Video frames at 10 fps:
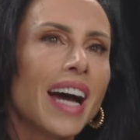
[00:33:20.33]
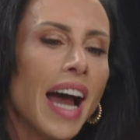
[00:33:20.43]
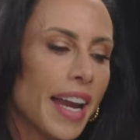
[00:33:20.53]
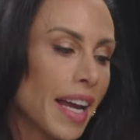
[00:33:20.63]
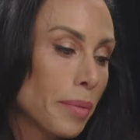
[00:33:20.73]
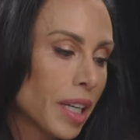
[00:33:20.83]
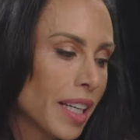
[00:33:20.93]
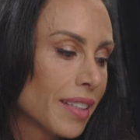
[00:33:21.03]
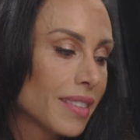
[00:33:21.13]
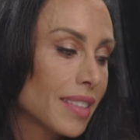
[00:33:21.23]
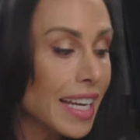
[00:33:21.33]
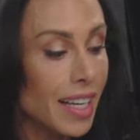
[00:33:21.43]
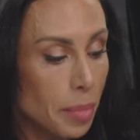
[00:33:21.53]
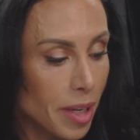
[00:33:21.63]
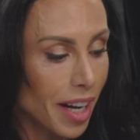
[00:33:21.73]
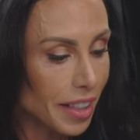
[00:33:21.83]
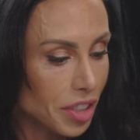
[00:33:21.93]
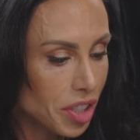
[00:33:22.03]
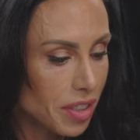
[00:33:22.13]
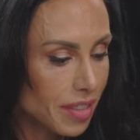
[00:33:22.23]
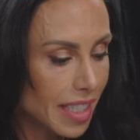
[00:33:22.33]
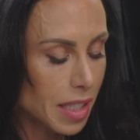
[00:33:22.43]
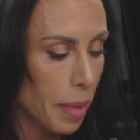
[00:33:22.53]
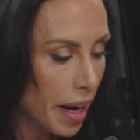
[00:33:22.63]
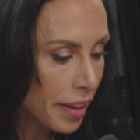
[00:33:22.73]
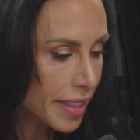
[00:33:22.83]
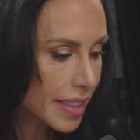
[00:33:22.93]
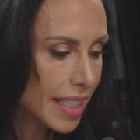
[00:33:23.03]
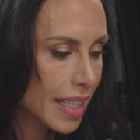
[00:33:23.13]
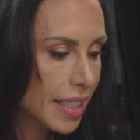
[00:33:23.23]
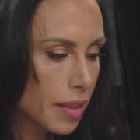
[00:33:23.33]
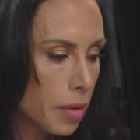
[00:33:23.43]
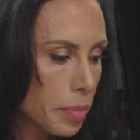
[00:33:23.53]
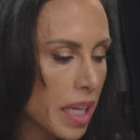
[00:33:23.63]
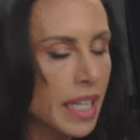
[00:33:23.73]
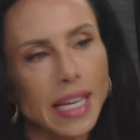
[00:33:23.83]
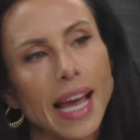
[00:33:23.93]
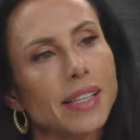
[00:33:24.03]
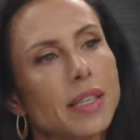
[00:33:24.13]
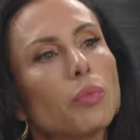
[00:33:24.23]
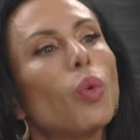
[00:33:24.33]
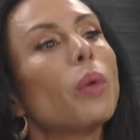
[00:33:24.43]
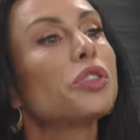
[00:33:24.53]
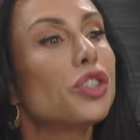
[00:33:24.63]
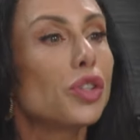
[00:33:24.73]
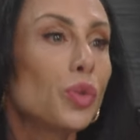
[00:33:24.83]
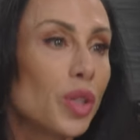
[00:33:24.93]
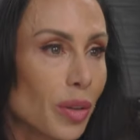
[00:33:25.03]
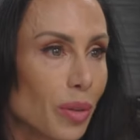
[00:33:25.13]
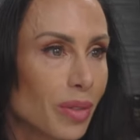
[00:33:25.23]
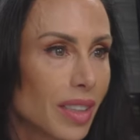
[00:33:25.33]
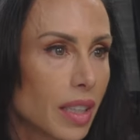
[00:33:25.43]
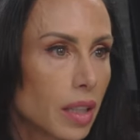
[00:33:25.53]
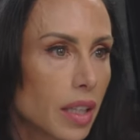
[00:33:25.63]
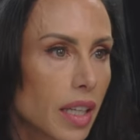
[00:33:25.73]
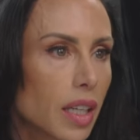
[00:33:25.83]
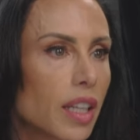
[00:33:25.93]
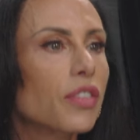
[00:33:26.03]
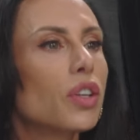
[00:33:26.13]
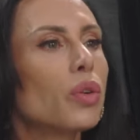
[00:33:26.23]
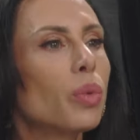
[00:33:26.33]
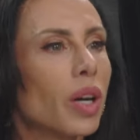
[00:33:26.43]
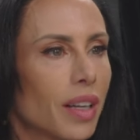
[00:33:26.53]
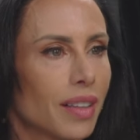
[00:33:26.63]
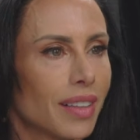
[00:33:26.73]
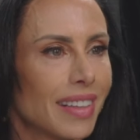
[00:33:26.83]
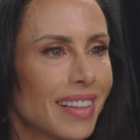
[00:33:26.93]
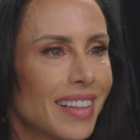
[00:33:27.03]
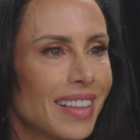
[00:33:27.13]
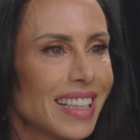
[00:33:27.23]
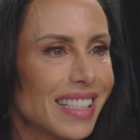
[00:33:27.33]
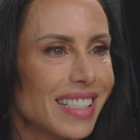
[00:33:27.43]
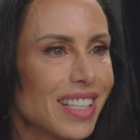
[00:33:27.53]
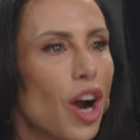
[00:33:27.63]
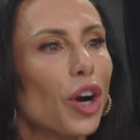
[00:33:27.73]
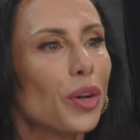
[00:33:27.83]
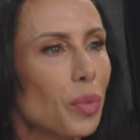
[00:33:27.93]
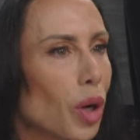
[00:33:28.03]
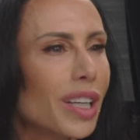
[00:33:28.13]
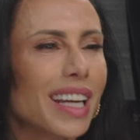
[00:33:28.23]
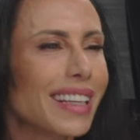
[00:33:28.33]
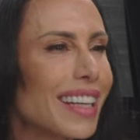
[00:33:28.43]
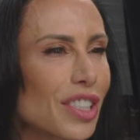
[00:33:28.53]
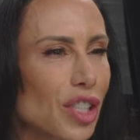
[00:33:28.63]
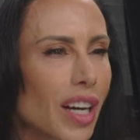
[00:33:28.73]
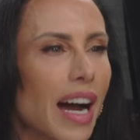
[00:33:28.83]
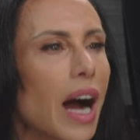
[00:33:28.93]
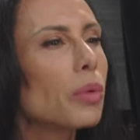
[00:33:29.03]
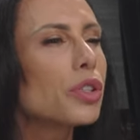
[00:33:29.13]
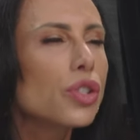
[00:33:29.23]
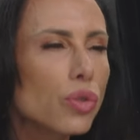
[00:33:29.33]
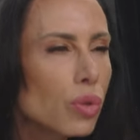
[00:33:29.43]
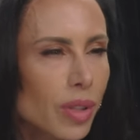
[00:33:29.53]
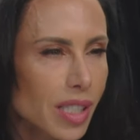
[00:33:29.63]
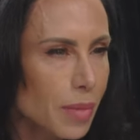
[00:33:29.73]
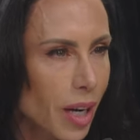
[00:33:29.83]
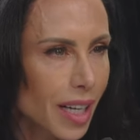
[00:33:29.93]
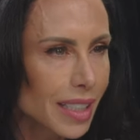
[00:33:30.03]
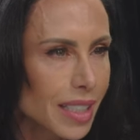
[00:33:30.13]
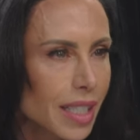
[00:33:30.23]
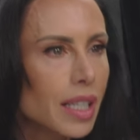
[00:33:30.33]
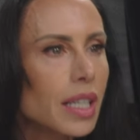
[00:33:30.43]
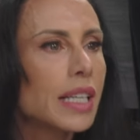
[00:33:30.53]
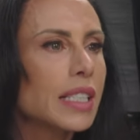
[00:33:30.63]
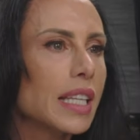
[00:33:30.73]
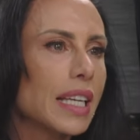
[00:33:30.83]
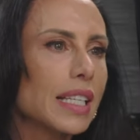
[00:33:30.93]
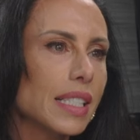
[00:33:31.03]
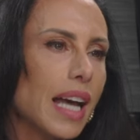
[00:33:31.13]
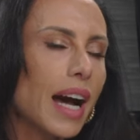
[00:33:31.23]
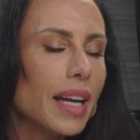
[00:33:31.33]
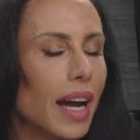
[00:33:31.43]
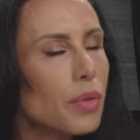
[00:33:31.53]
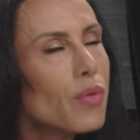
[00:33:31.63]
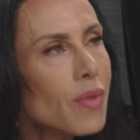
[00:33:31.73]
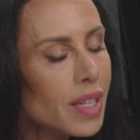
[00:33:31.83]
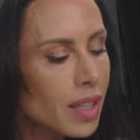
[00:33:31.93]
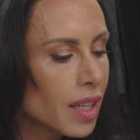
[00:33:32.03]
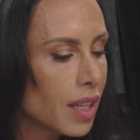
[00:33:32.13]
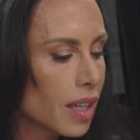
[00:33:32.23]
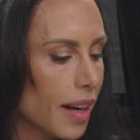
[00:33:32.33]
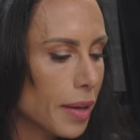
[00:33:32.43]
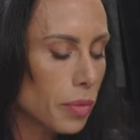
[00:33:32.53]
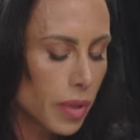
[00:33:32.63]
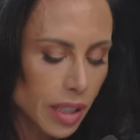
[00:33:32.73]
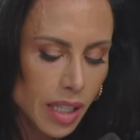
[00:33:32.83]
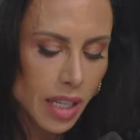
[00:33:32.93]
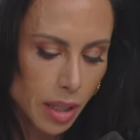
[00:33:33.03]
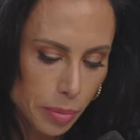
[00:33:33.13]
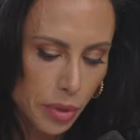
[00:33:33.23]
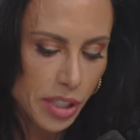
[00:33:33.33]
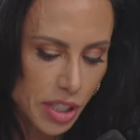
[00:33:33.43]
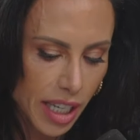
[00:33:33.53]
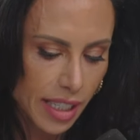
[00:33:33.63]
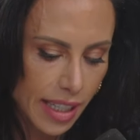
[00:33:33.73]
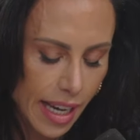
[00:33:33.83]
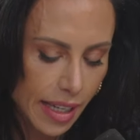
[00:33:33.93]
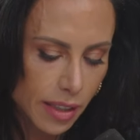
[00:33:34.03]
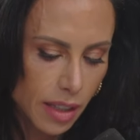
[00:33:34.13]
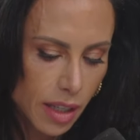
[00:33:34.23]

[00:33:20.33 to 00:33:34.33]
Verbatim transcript: And I'm going to take it up a notch as a parent and begin to ask them, what would you do if you were this hardworking ninja? How would you respond yeah. to this? I, I really, I really can appreciate that.